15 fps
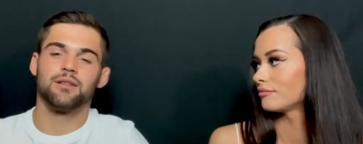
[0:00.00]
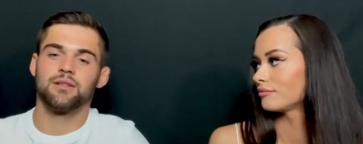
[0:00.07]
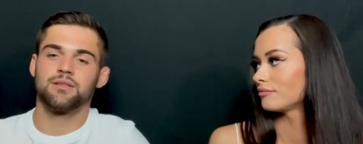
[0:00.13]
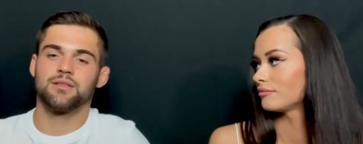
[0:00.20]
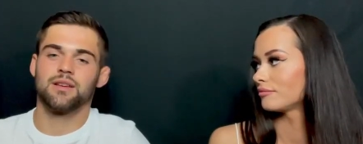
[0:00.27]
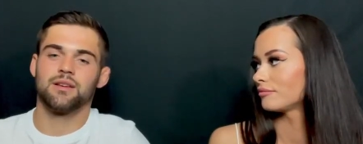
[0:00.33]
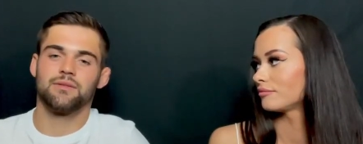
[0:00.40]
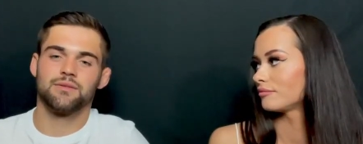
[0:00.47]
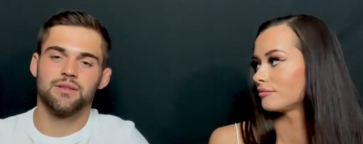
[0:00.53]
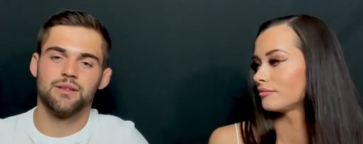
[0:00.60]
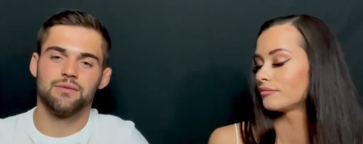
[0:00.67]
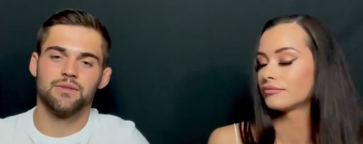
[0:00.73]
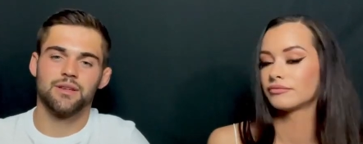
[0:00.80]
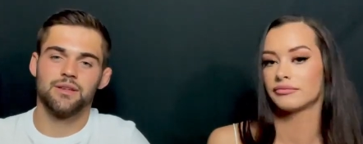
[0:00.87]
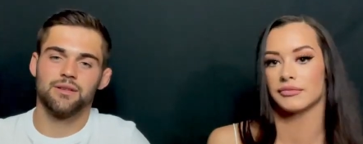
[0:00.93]
Speaker 1: to
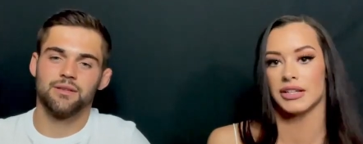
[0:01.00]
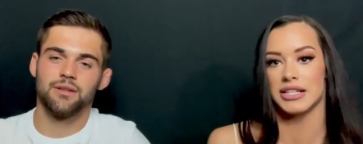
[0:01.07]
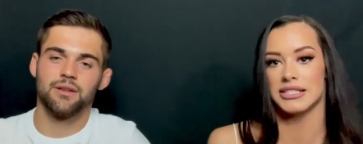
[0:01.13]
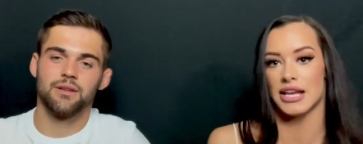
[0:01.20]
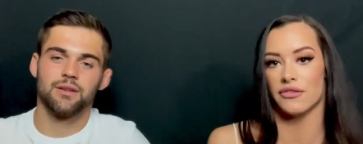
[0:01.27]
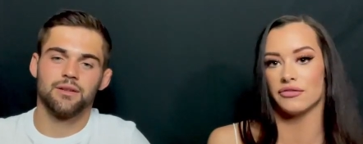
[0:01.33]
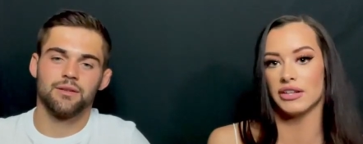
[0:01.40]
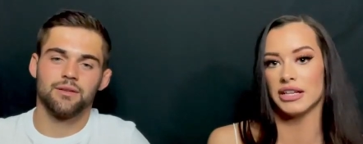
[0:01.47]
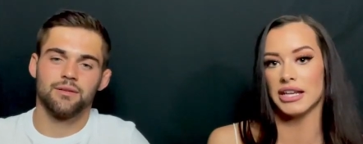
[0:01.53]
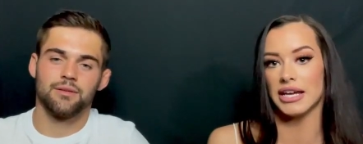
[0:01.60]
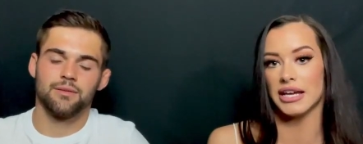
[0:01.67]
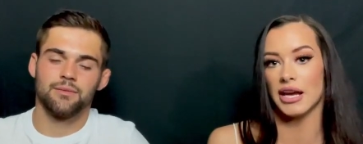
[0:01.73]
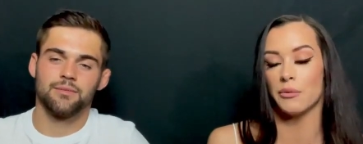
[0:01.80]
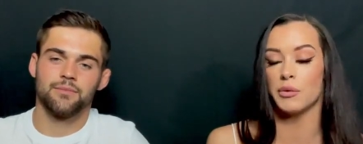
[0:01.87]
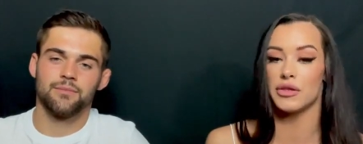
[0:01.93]
FTV.
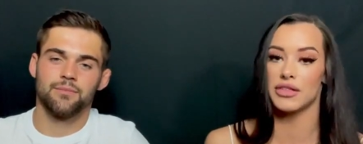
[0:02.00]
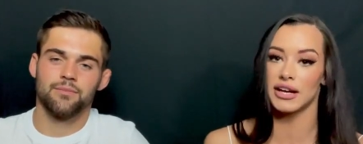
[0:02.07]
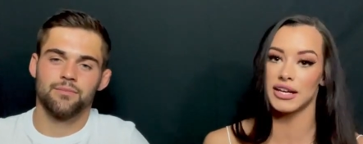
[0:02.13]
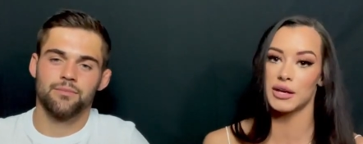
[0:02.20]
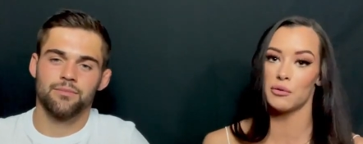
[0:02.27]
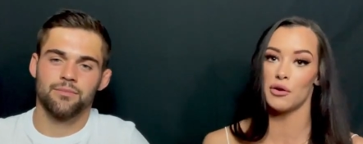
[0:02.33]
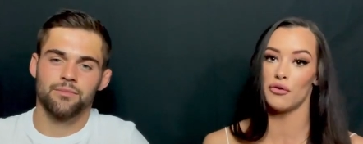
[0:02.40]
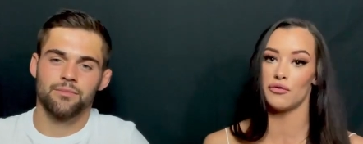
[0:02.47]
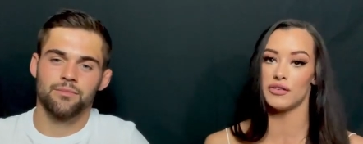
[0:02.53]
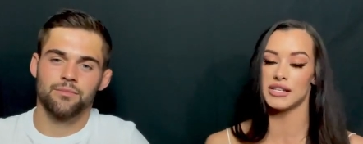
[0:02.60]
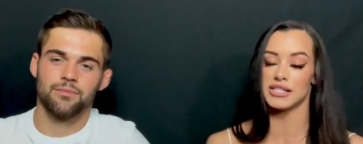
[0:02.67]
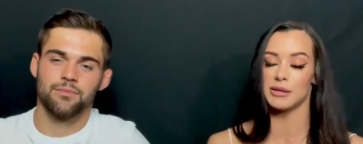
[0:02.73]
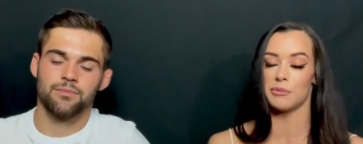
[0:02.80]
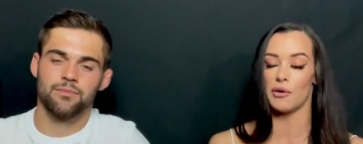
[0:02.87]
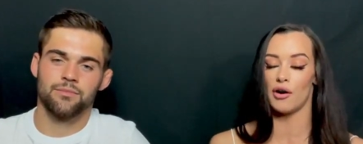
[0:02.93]
Speaker 2: Definitely. And we thank you all for
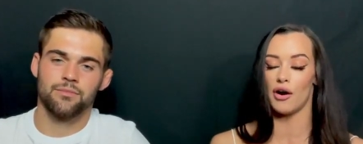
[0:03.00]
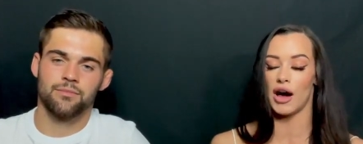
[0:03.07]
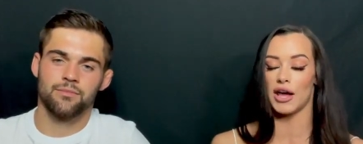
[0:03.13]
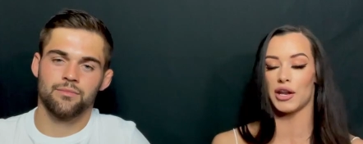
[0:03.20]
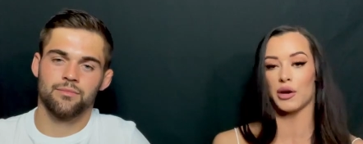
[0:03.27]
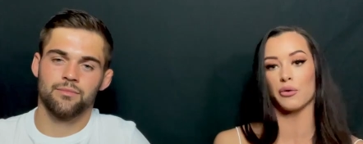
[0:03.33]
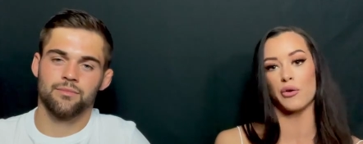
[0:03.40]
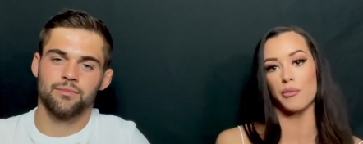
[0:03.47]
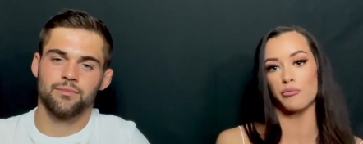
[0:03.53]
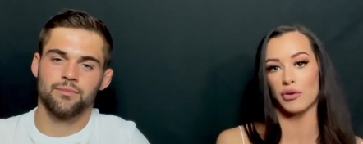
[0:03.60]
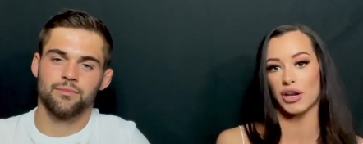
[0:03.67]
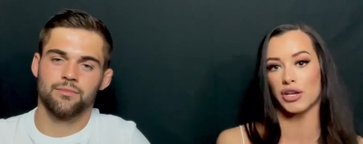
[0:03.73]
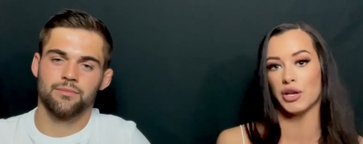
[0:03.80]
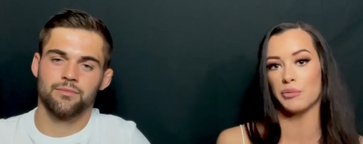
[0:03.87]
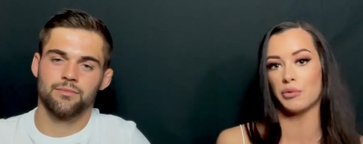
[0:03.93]
your support and our
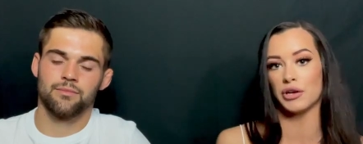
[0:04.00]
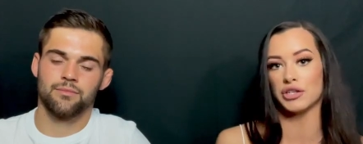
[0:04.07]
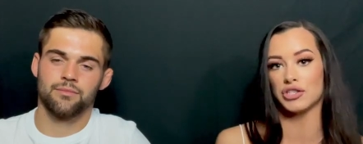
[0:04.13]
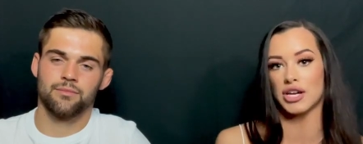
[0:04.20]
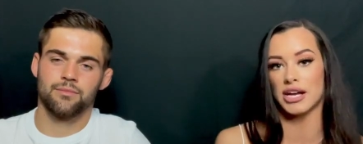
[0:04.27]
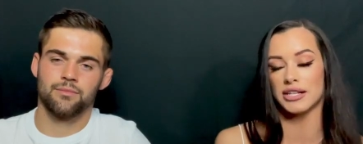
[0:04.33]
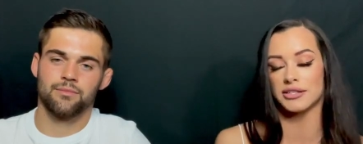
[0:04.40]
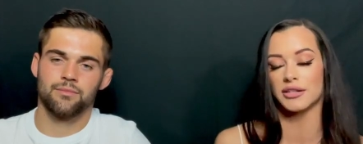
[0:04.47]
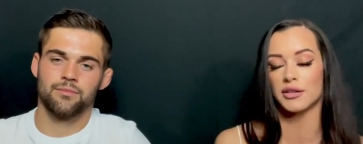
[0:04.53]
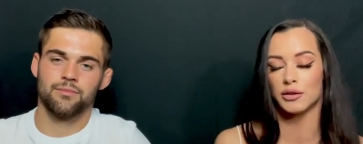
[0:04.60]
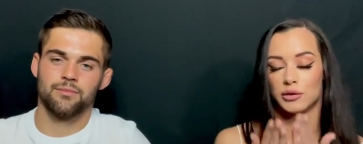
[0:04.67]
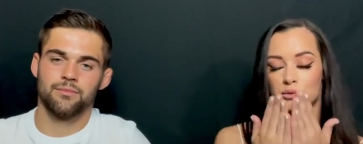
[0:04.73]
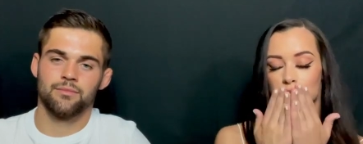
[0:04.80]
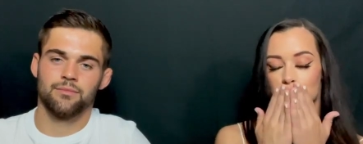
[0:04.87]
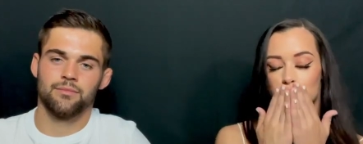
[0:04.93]
brand new project.
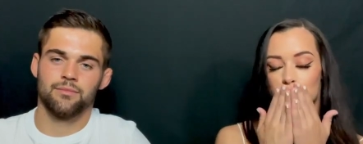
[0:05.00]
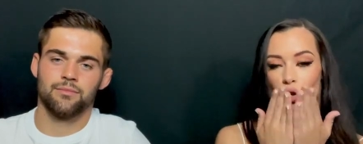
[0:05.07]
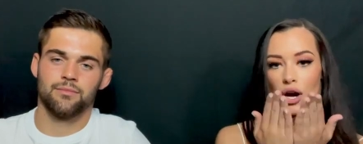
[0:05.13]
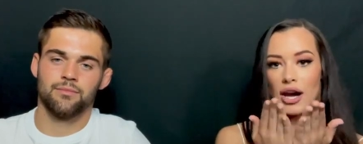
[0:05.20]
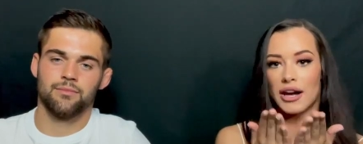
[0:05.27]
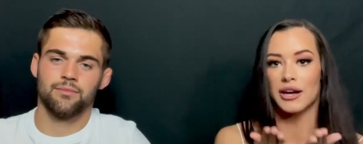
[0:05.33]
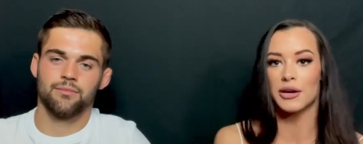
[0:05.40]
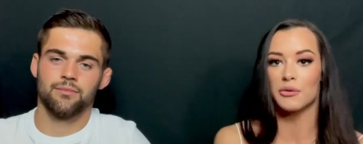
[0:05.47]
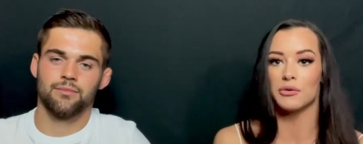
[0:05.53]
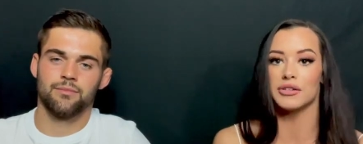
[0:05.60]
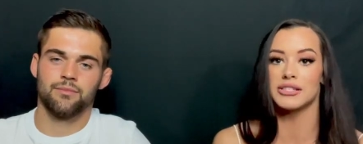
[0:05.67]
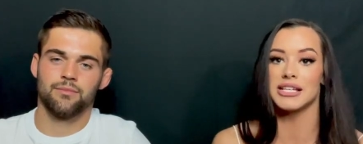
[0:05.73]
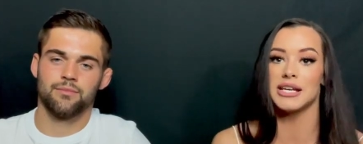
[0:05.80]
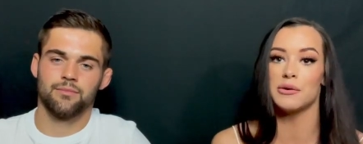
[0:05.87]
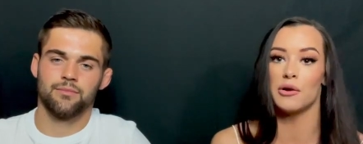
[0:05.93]
Mwah.
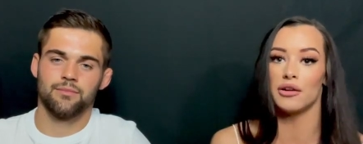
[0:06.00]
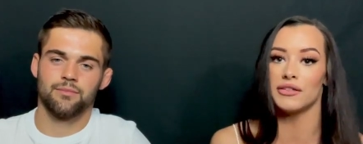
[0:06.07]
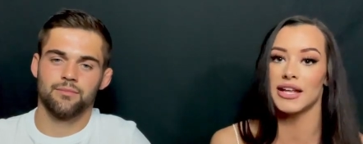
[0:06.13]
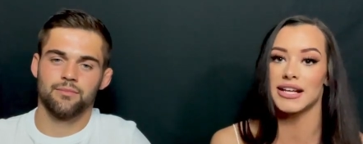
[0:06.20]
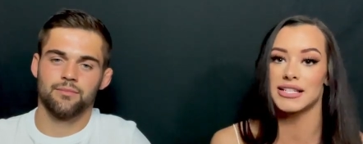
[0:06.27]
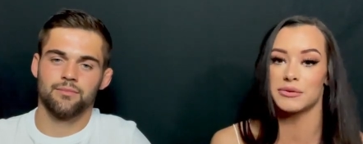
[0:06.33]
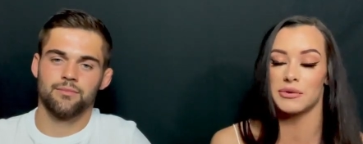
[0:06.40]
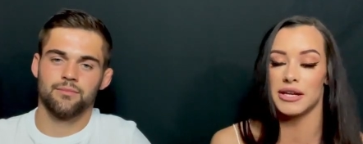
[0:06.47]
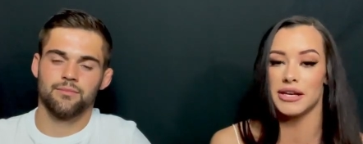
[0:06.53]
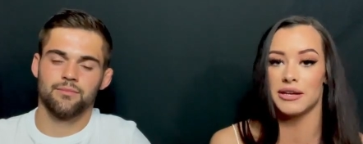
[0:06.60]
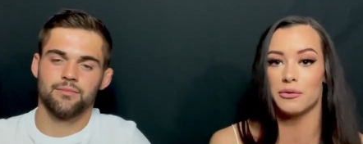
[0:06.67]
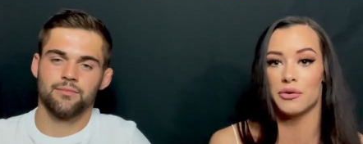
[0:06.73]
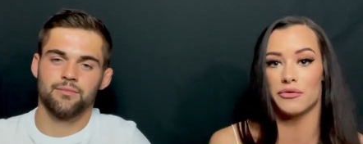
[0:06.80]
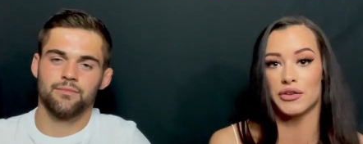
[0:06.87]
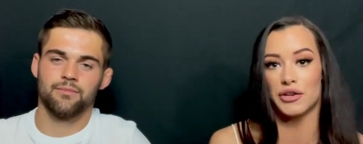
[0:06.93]
We'll see you all next
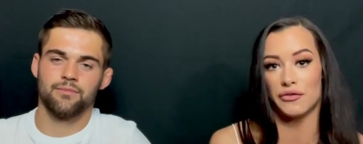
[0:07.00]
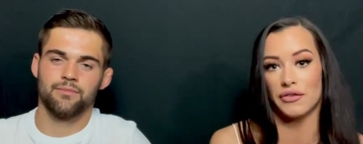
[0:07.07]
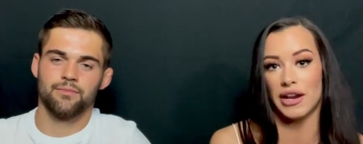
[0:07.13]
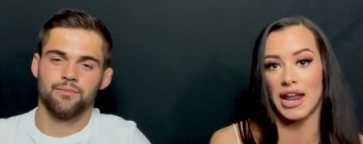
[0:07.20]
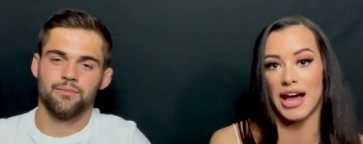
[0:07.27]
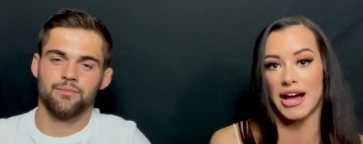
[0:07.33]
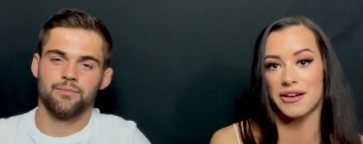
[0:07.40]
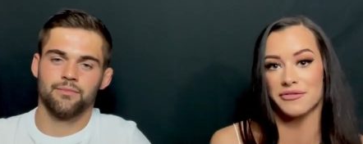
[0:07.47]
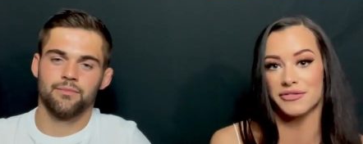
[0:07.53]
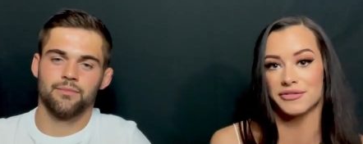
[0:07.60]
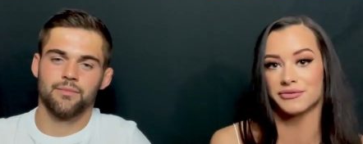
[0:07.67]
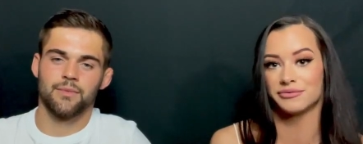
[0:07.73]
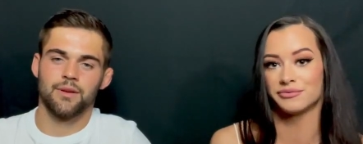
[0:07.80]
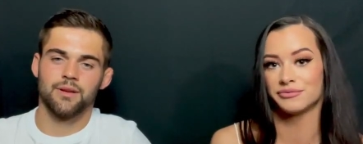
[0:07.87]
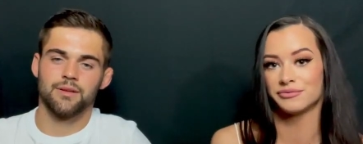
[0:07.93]
week with another live.
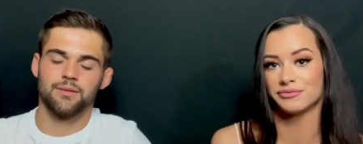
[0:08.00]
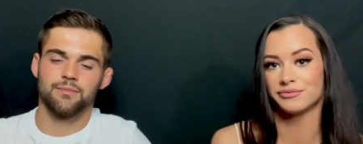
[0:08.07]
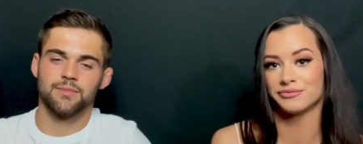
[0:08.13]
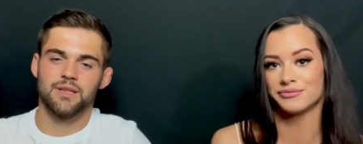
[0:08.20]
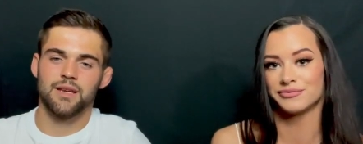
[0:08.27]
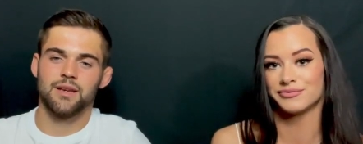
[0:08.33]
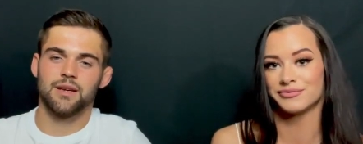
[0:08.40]
Speaker 1: Take